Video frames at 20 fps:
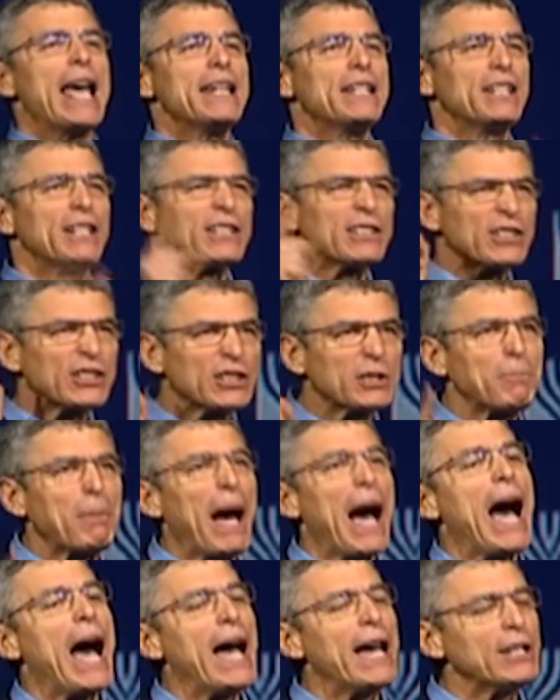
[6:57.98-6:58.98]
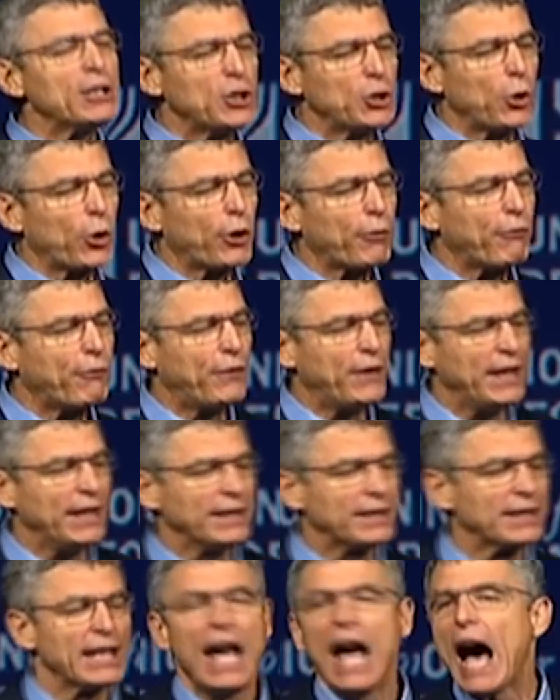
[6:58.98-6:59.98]
despise your
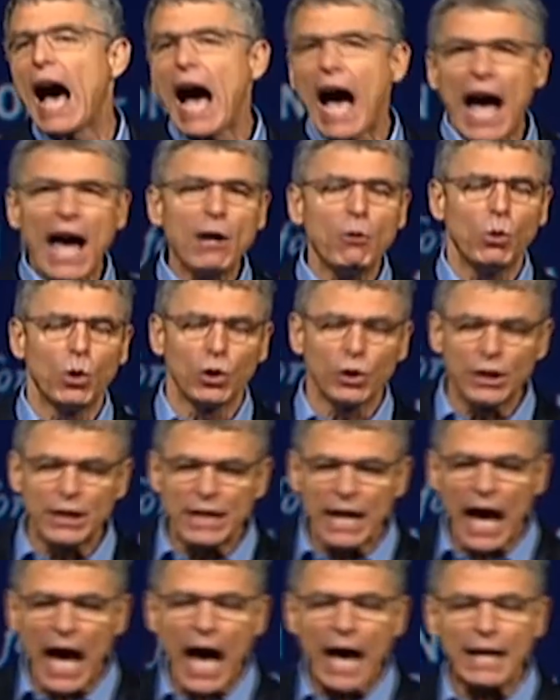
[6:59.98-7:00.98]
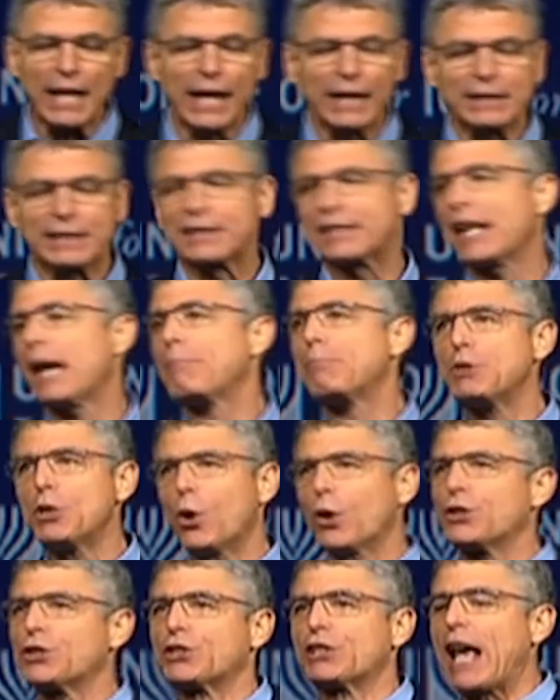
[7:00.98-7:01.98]
feasts. I will not accept
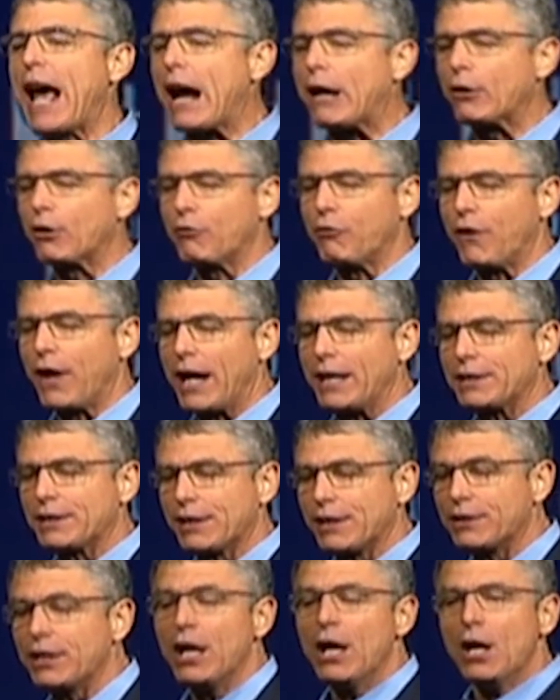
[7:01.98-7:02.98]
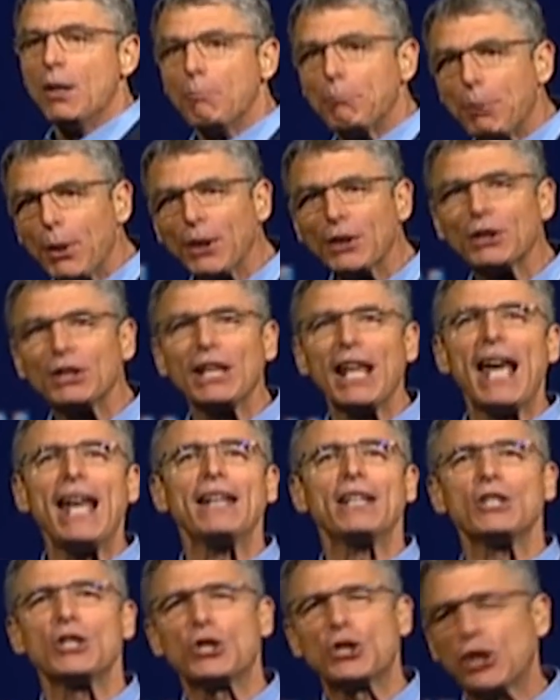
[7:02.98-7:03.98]
your sacrifices, but
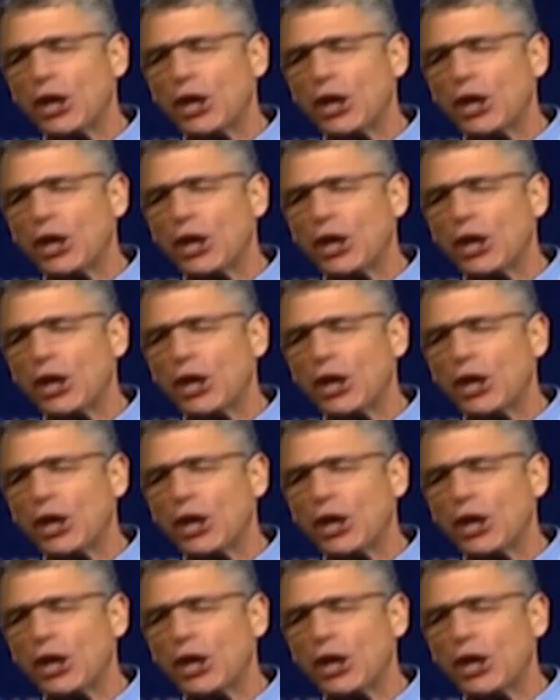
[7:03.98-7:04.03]
let